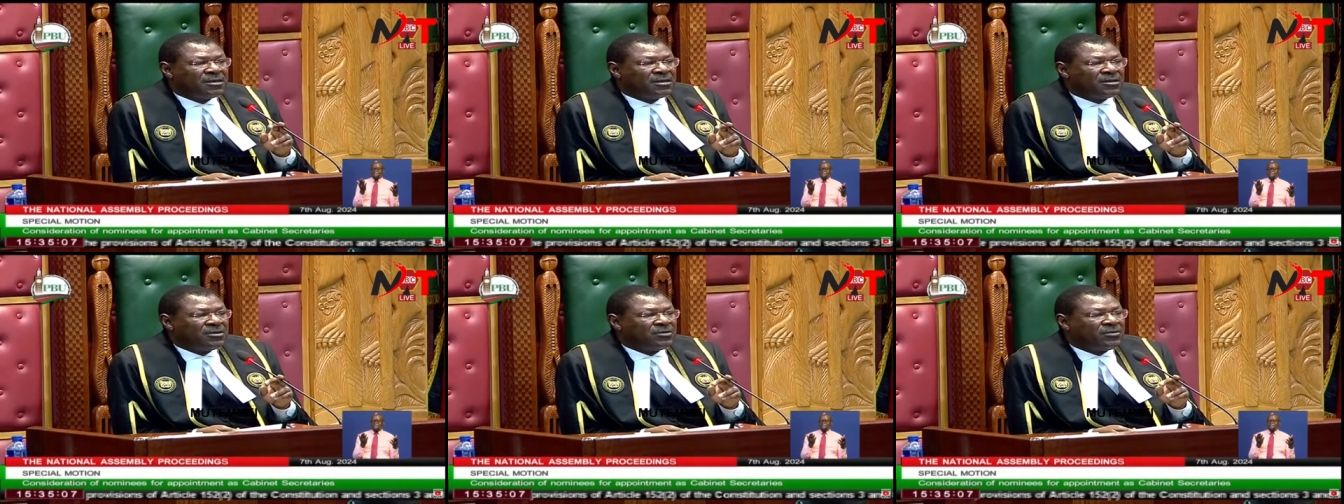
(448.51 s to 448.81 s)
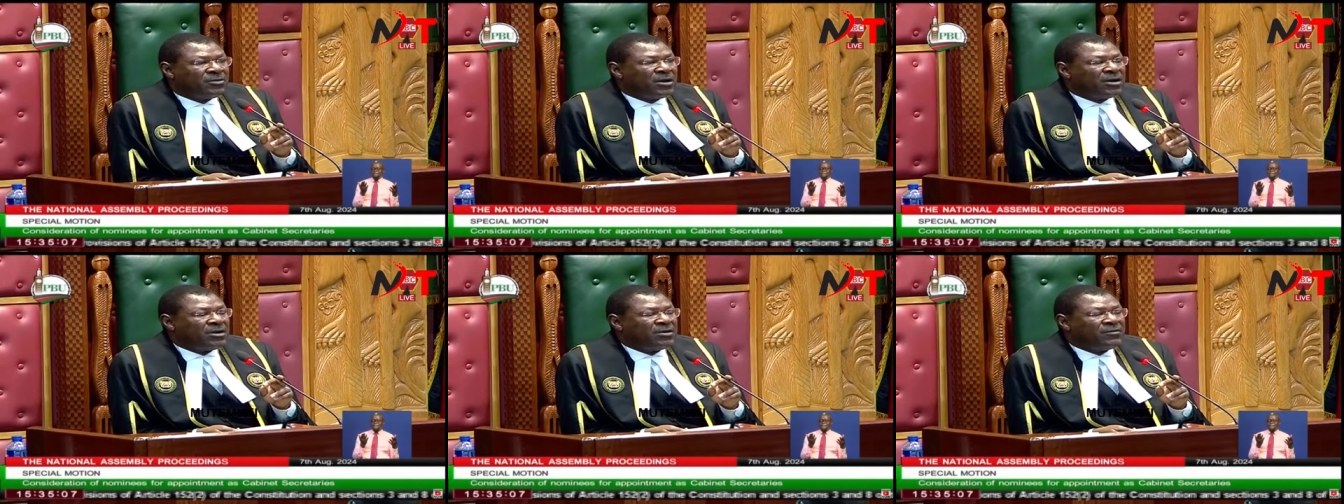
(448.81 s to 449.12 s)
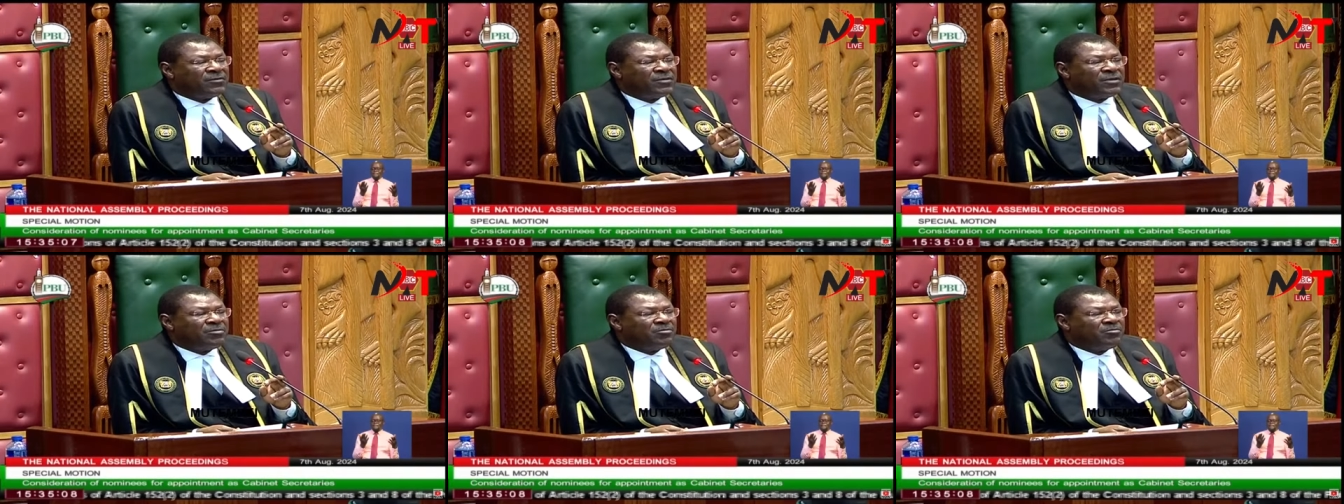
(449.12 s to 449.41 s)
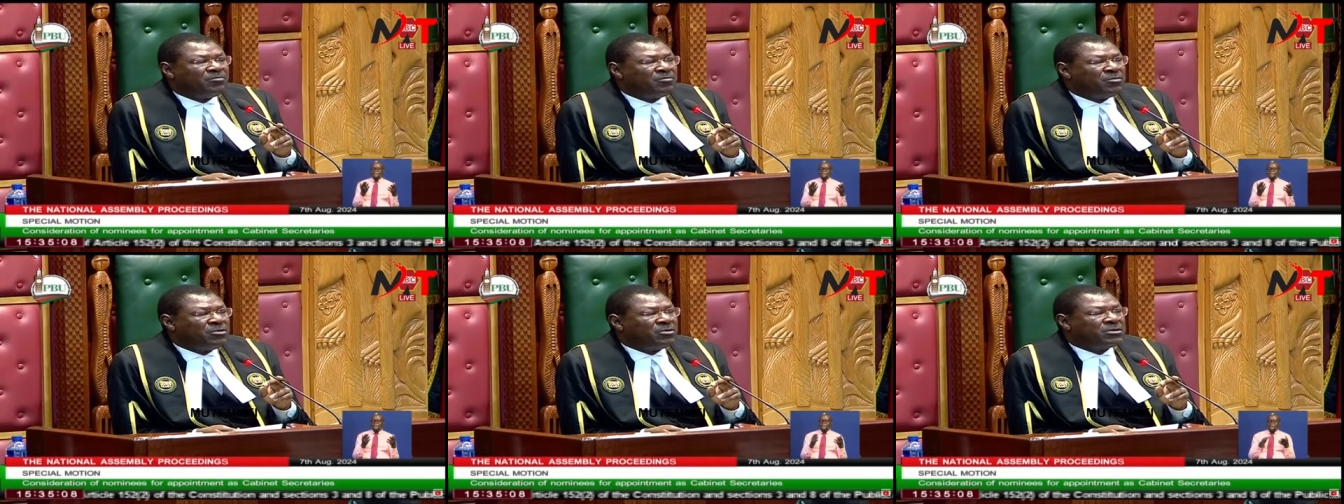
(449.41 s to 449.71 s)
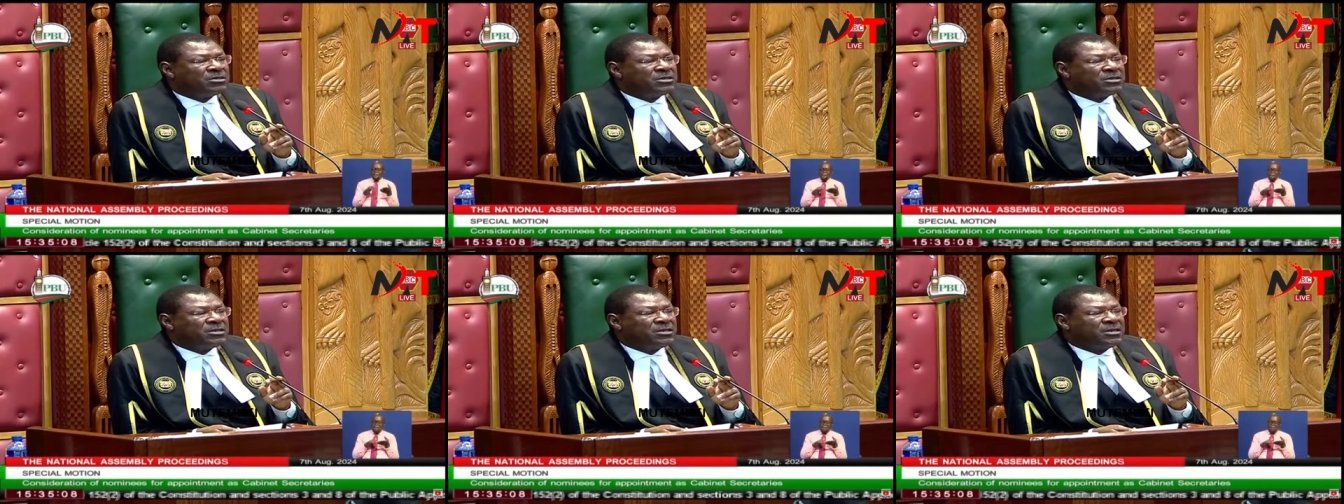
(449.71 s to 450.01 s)
one of the
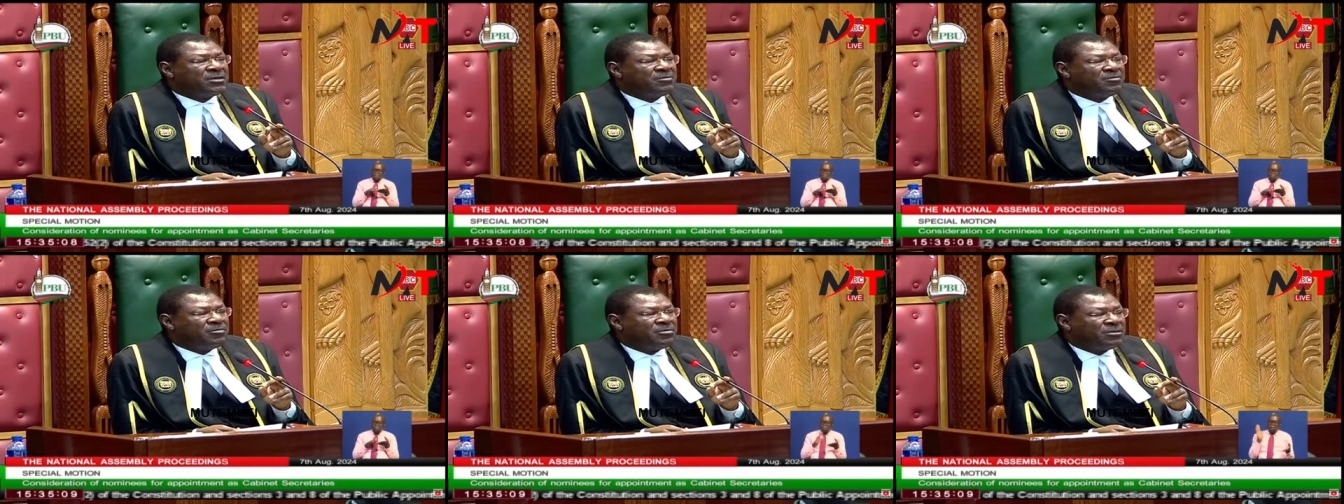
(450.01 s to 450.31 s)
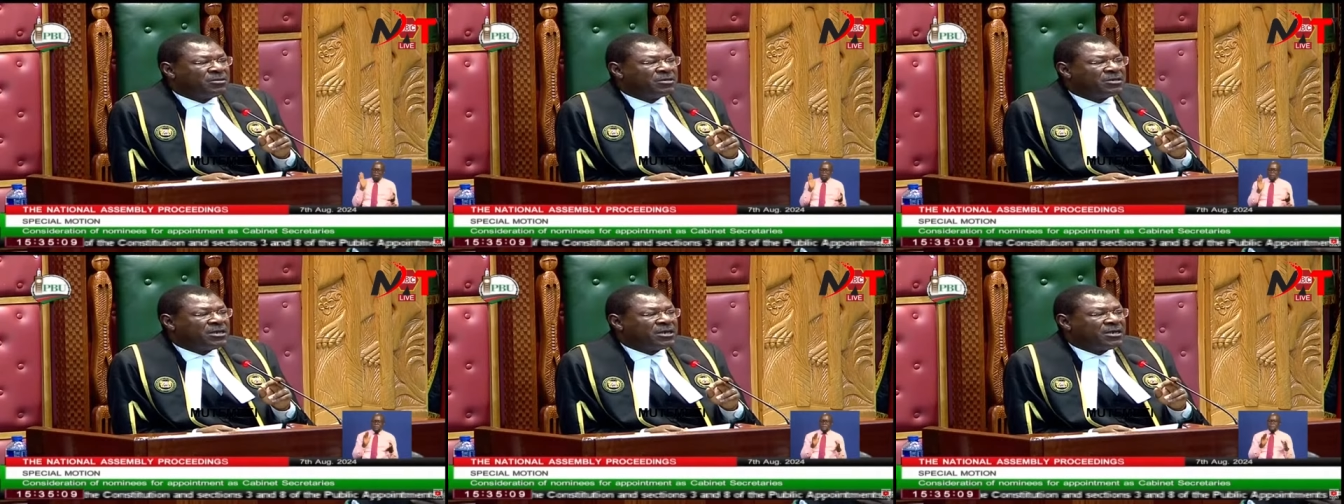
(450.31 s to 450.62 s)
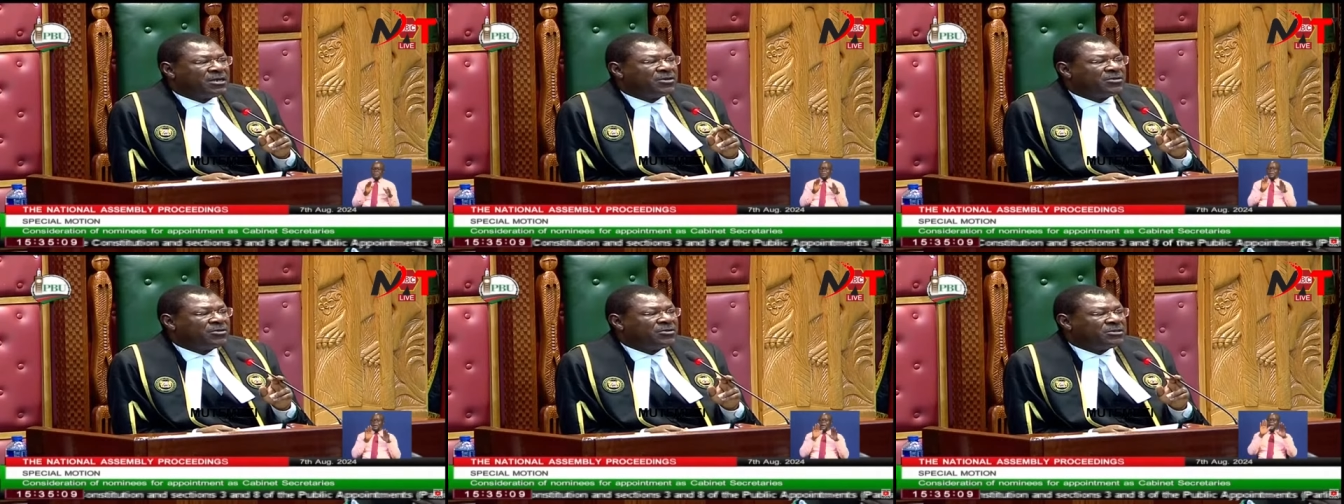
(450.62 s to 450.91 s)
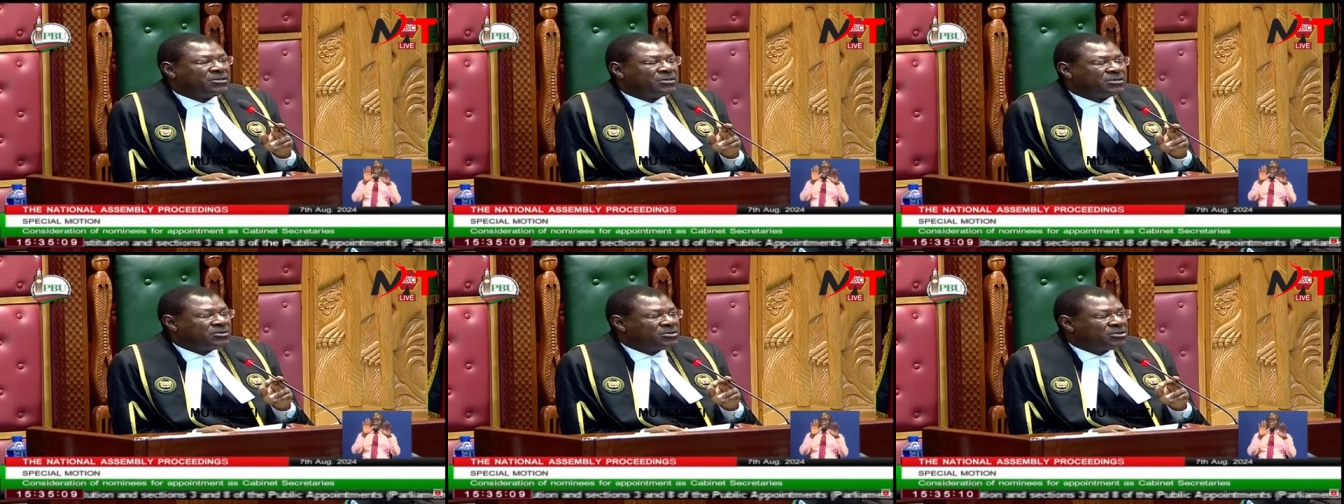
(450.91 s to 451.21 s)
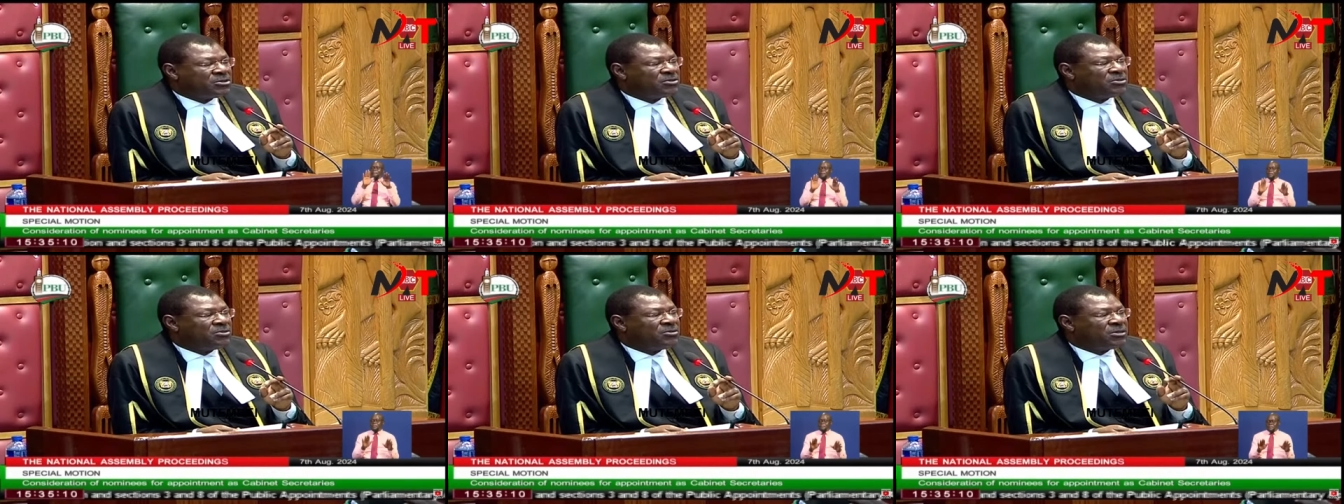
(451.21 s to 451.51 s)
most important
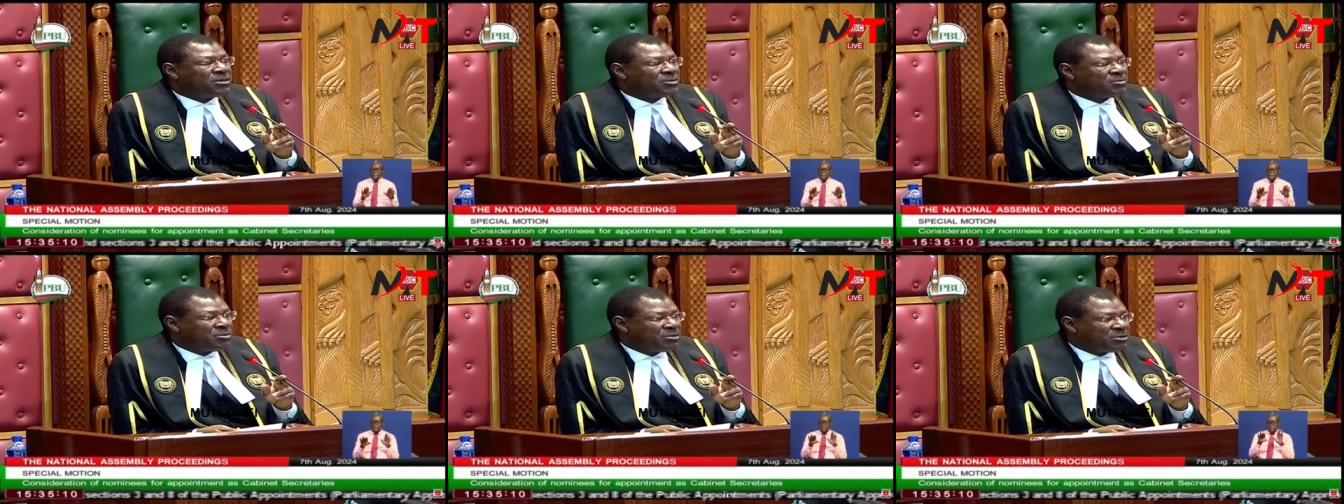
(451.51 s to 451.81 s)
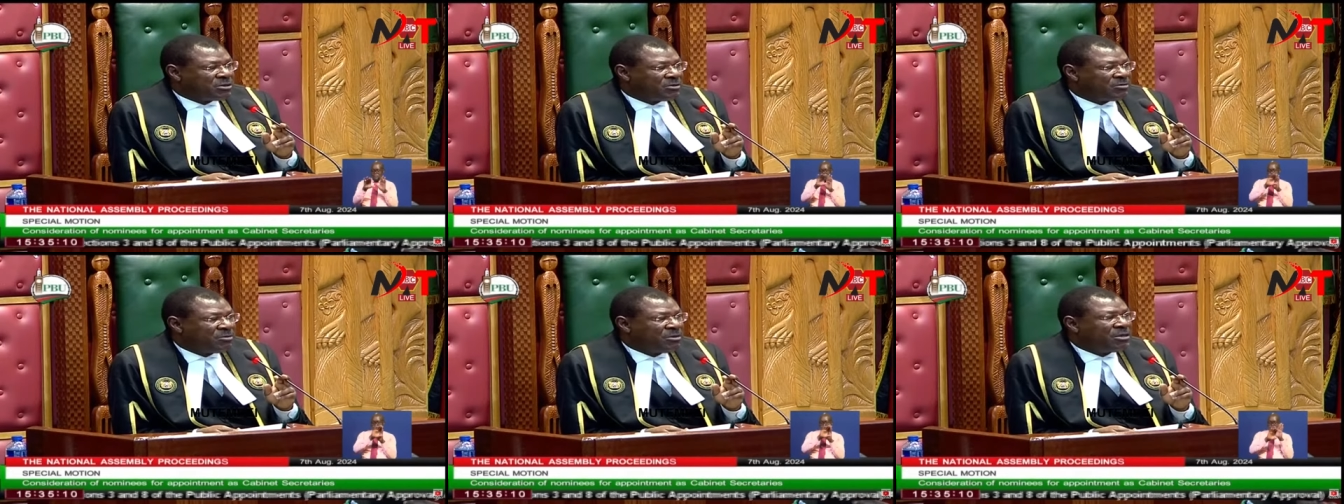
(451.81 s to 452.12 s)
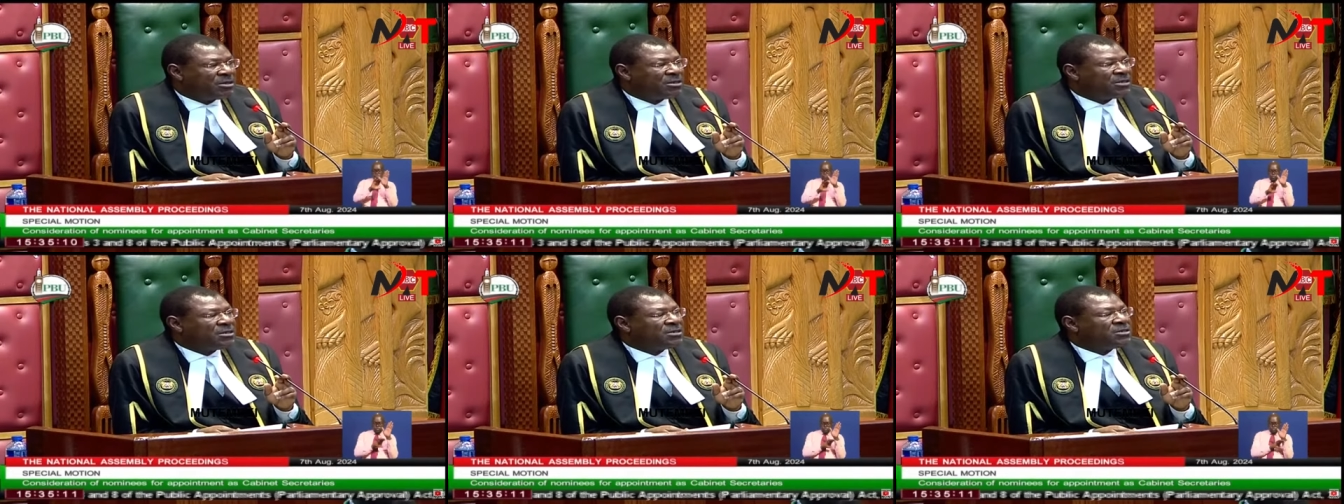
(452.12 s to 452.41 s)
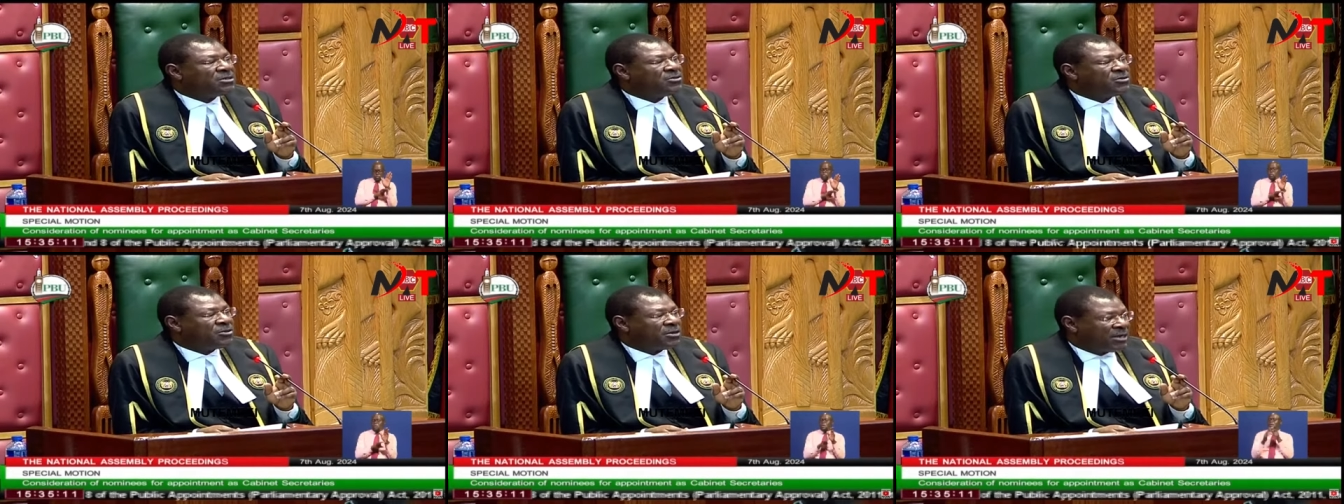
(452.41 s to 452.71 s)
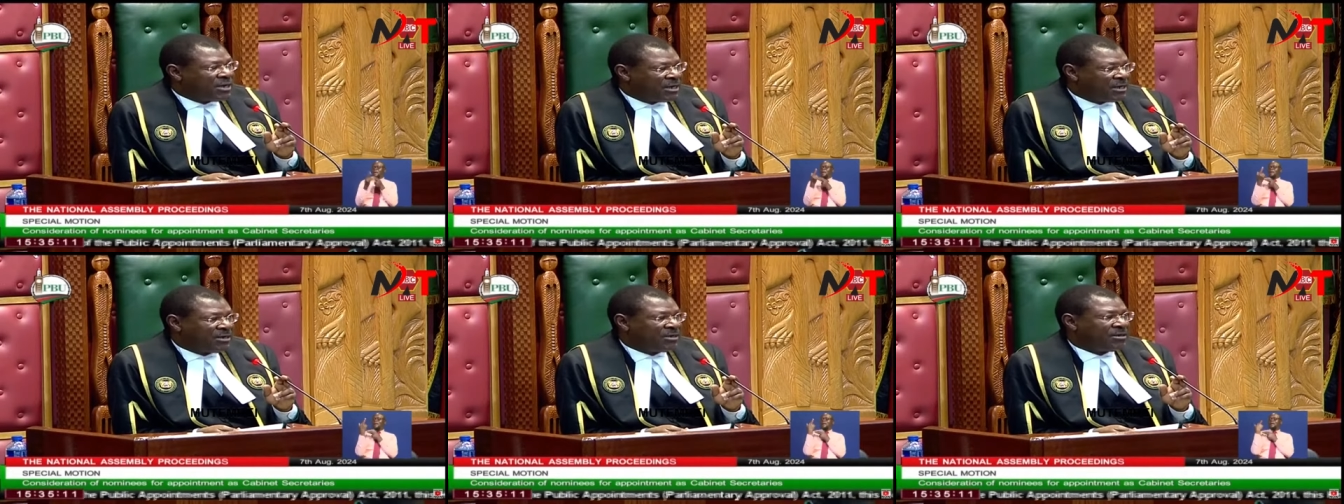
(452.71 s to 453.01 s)
constitutional responsibilities you
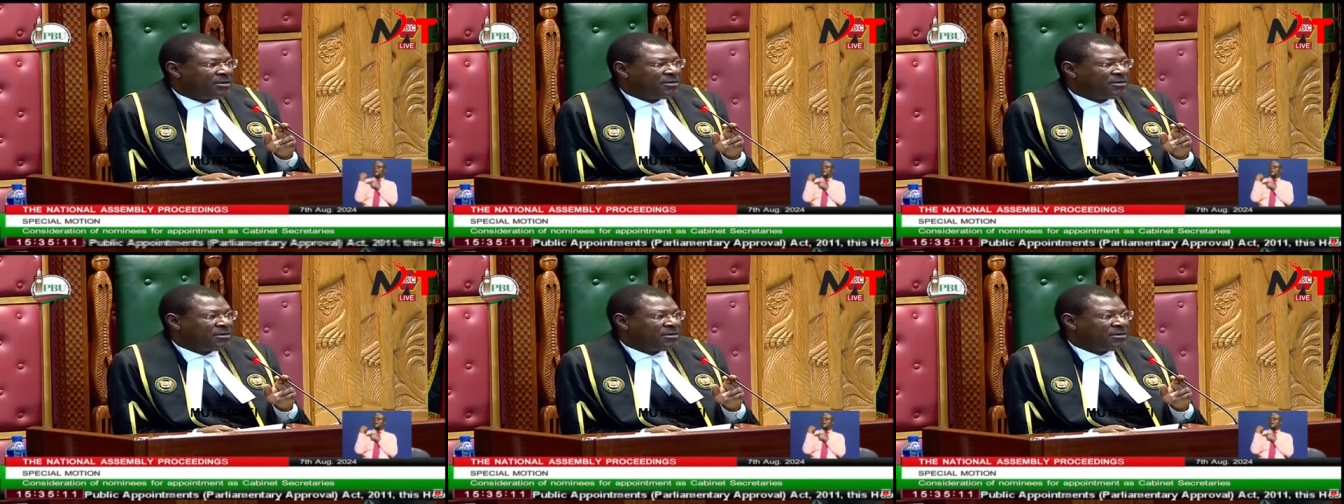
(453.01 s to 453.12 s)
carry